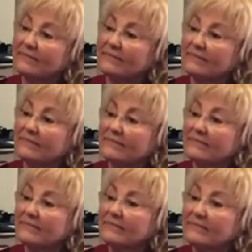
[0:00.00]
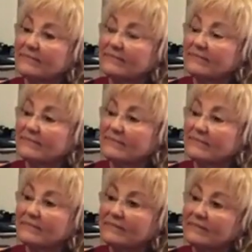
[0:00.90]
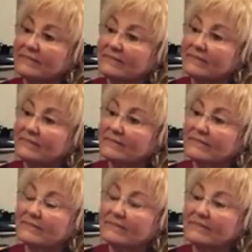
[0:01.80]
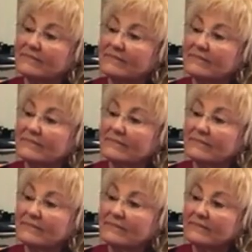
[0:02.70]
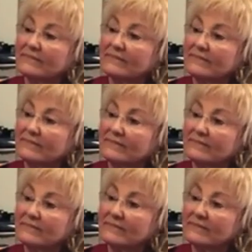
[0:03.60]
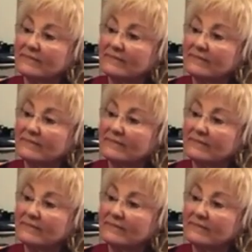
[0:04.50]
[no speech]